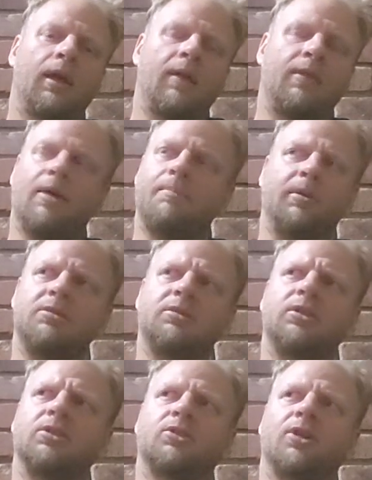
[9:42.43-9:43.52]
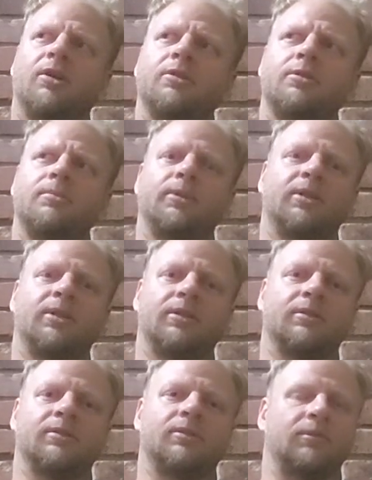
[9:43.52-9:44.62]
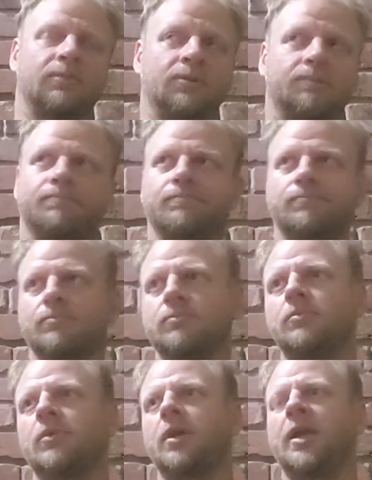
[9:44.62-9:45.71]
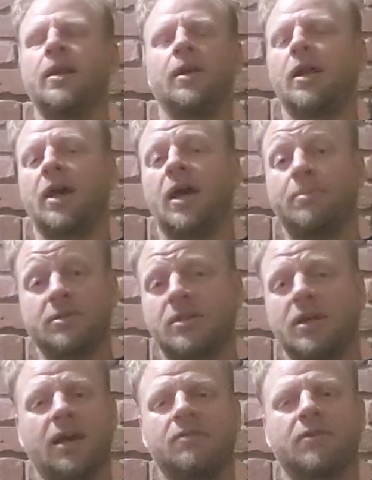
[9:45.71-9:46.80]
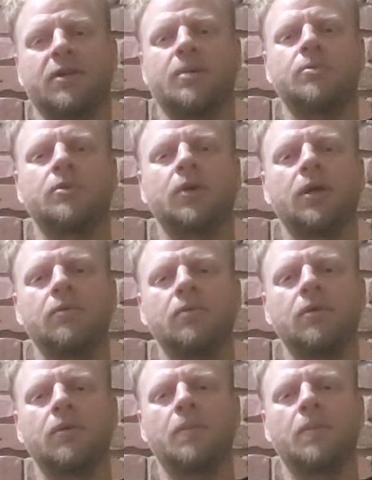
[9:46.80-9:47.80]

and that is going to charge you because it happens to have cubs around?